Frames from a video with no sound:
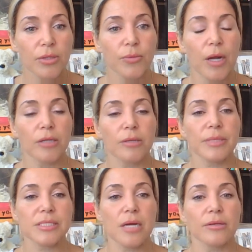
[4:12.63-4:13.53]
The Ronald
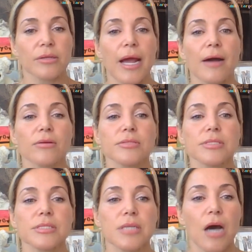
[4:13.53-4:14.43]
McDonald
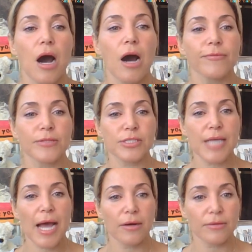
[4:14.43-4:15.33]
House
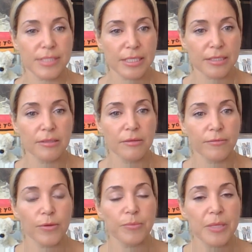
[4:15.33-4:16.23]
offers housing
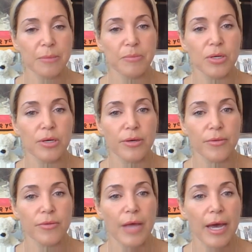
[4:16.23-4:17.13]
for
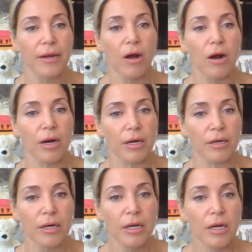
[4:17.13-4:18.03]
people that
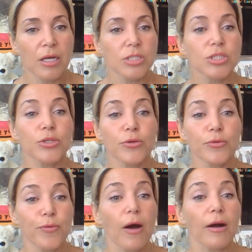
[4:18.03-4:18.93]
are too
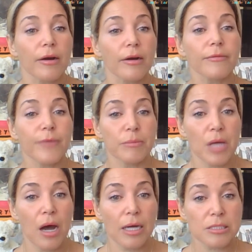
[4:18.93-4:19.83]
far from
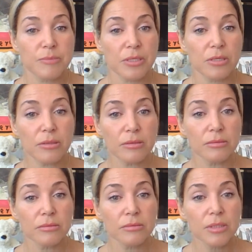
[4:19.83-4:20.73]
the hospital
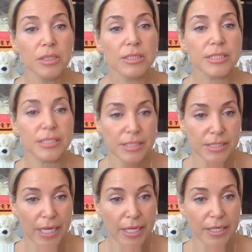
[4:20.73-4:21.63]
to
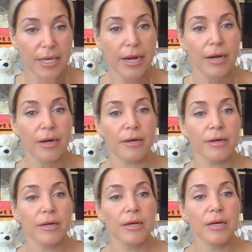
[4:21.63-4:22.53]
stay there,